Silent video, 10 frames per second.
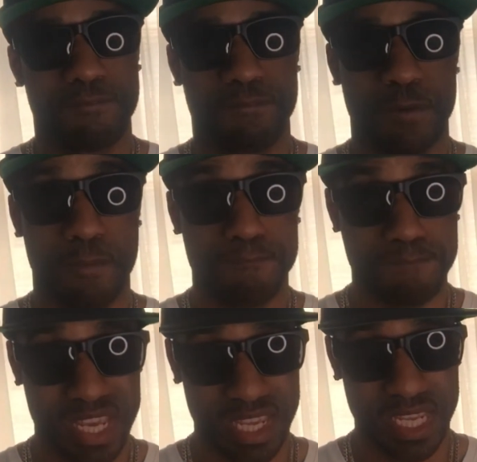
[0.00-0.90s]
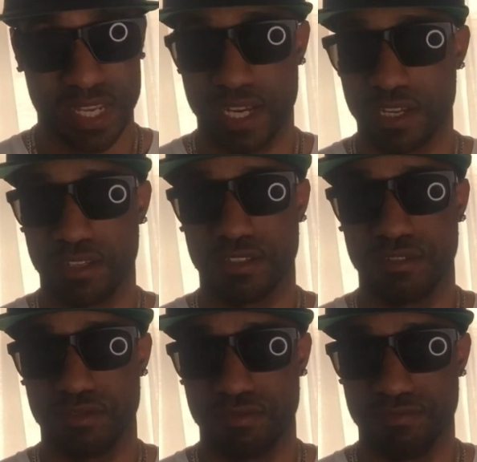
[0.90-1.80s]
for me,
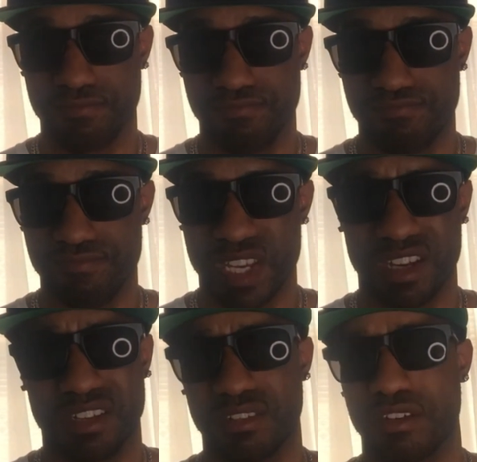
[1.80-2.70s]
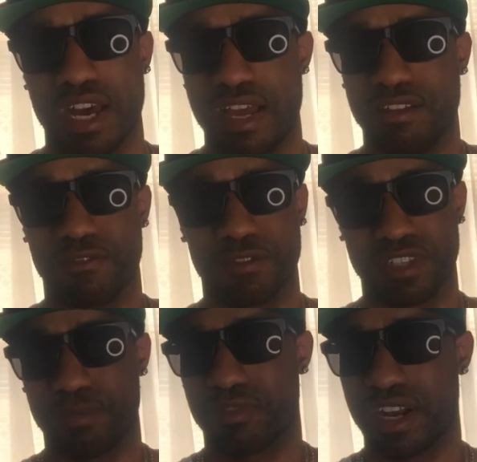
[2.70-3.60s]
no. For
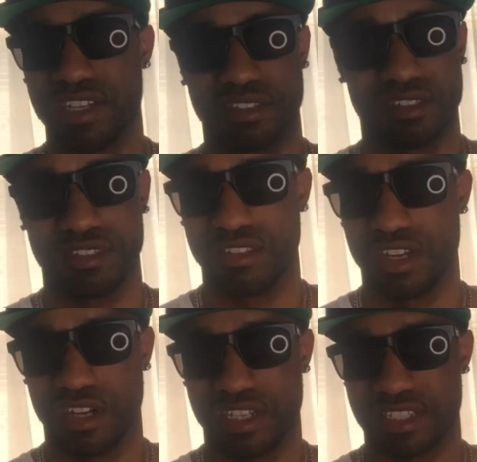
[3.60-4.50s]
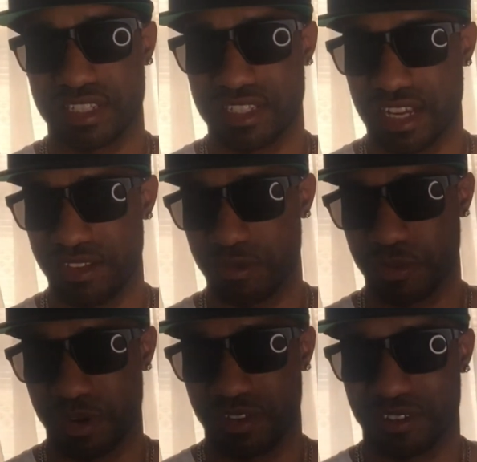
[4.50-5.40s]
the price, no, it's not even
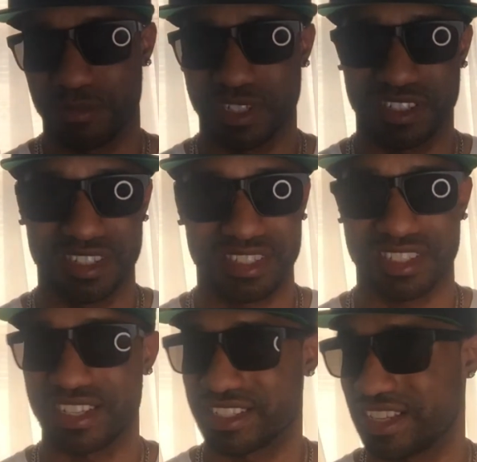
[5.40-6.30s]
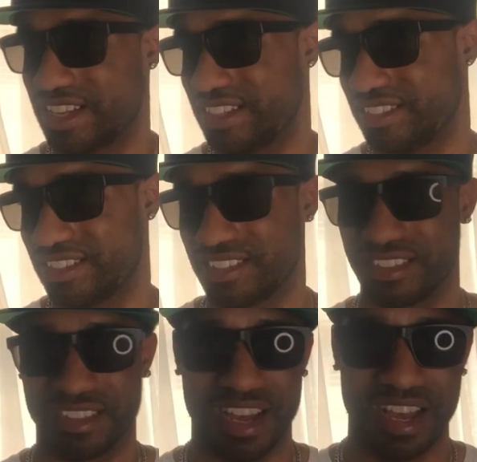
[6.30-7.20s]
worth it because, like I said,
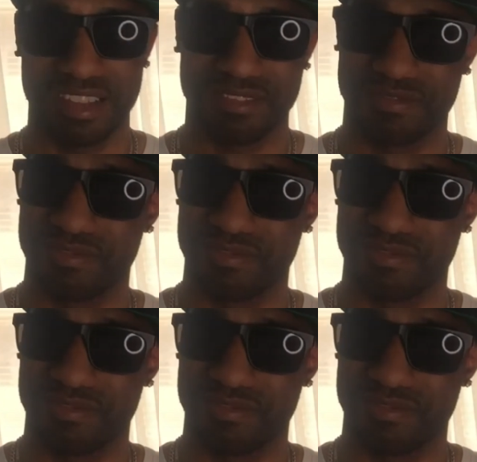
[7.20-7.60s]
I